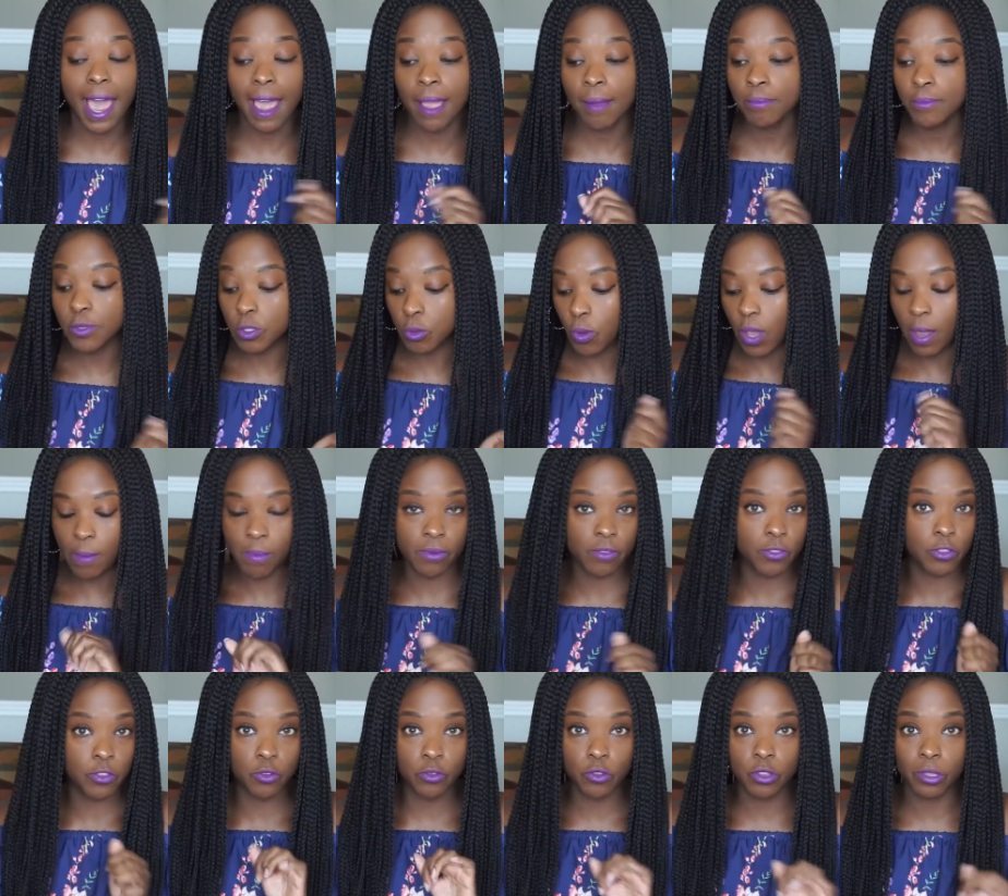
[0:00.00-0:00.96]
I'm swiping
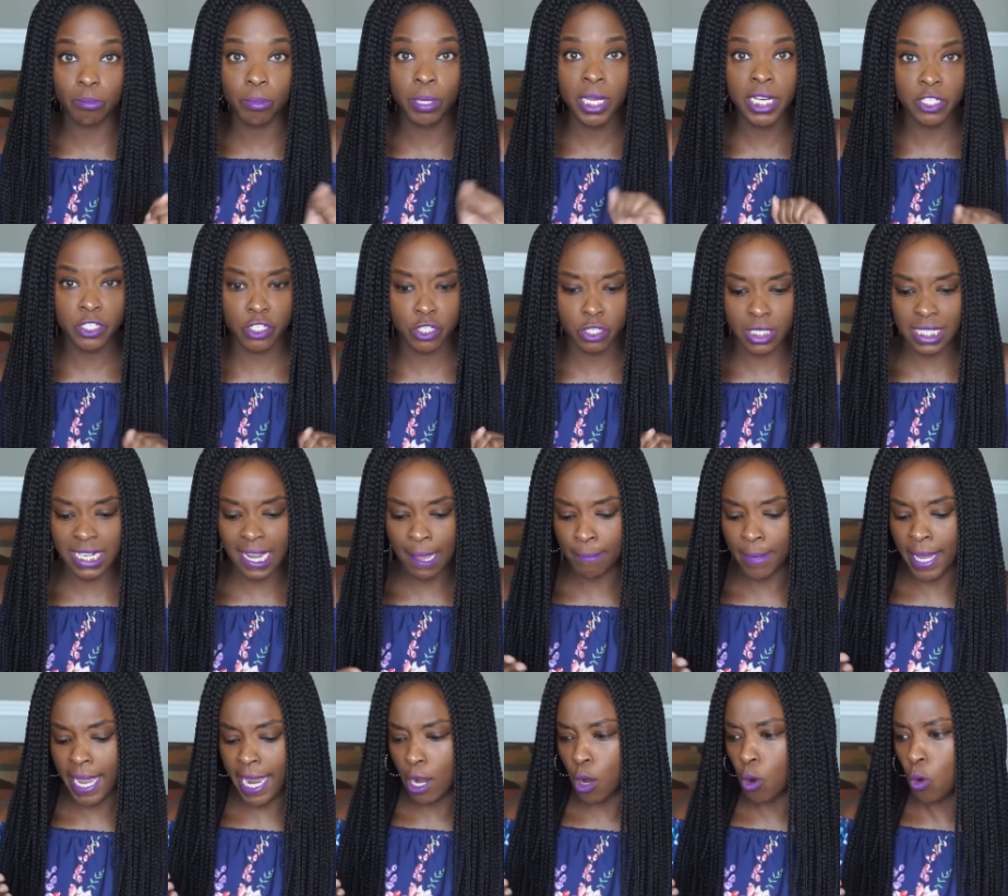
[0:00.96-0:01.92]
through the pictures and I'm
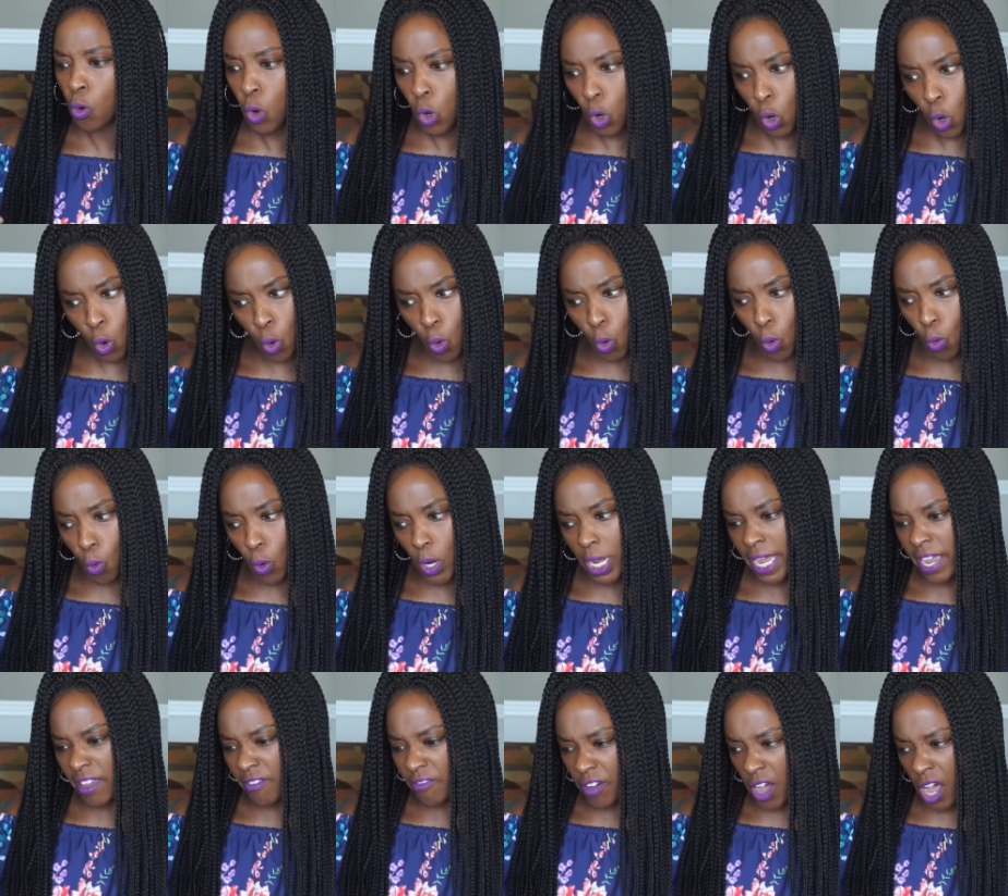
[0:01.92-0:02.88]
like, ooh,
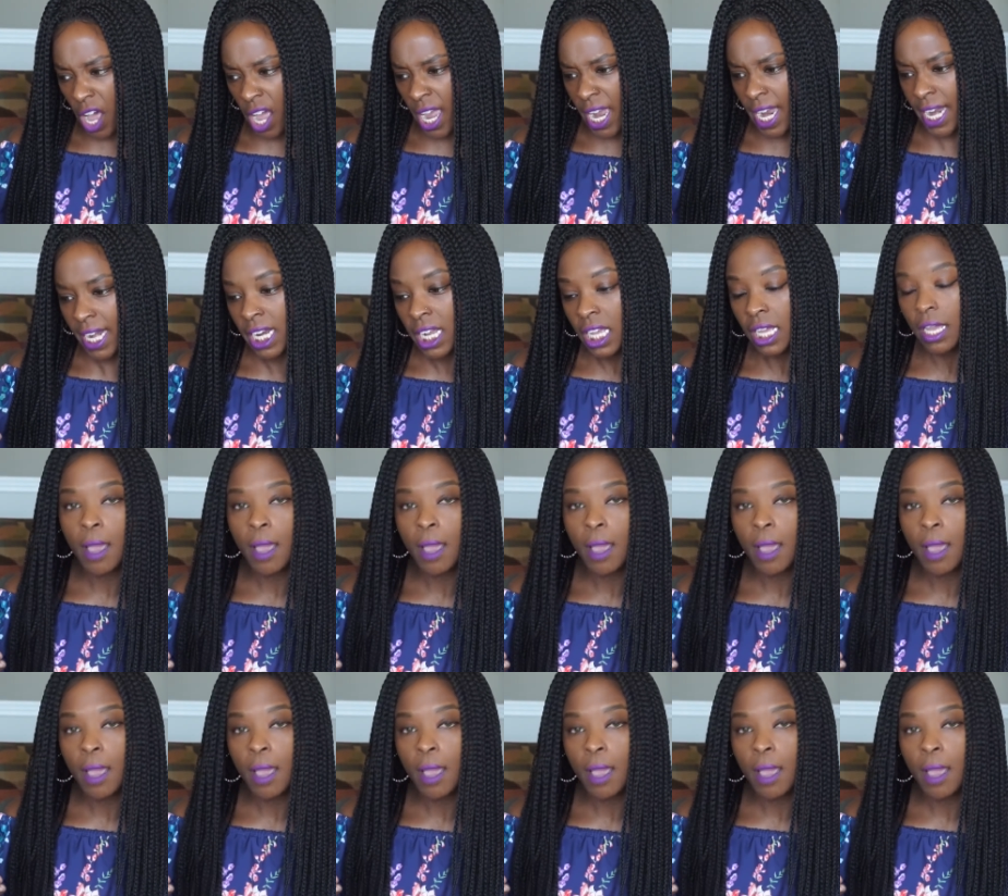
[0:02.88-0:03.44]
he fine.